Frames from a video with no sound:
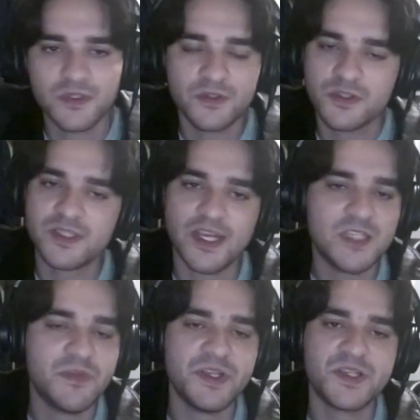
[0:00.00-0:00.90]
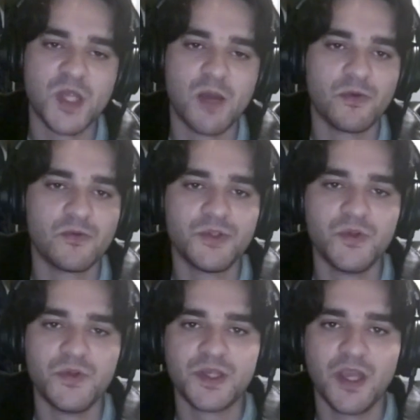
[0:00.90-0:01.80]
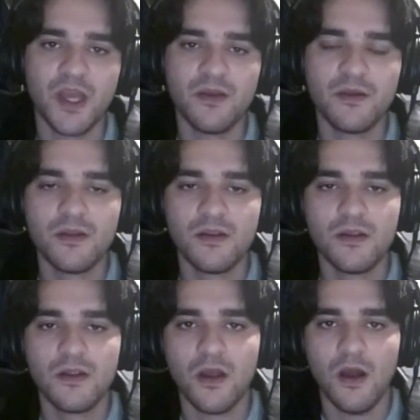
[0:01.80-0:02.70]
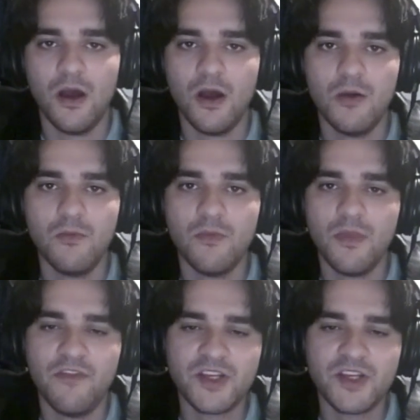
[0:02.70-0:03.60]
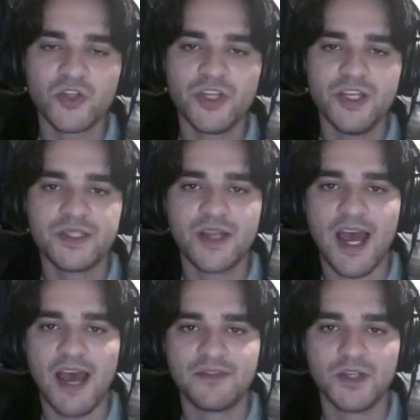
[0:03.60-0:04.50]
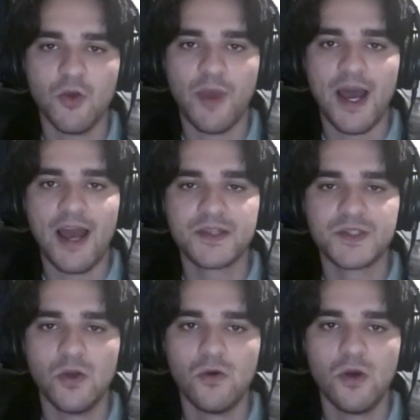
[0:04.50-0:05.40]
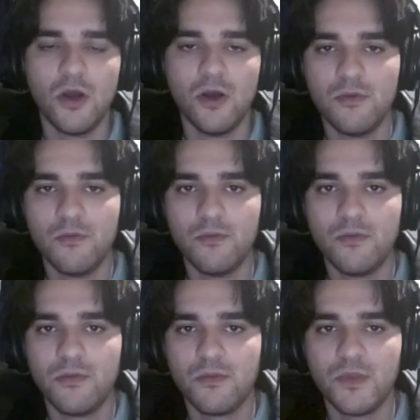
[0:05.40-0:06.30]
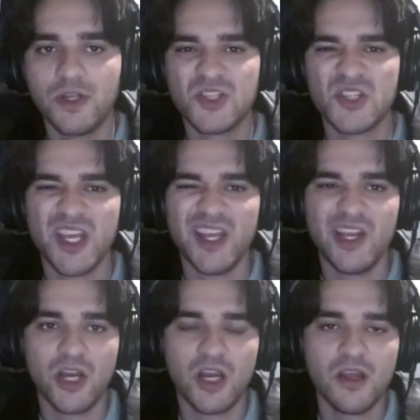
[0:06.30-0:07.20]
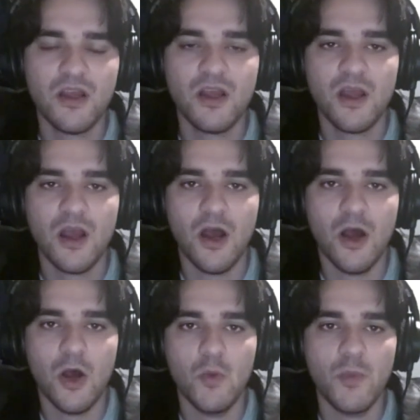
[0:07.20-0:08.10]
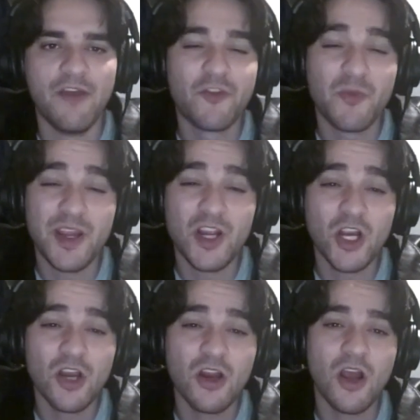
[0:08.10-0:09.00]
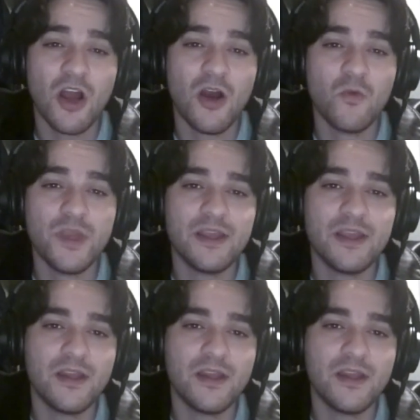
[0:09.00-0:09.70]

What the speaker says: Just say he's been stubborn. We'll do this again. Eventually he's gonna have to go back. So let's just say here. And from here we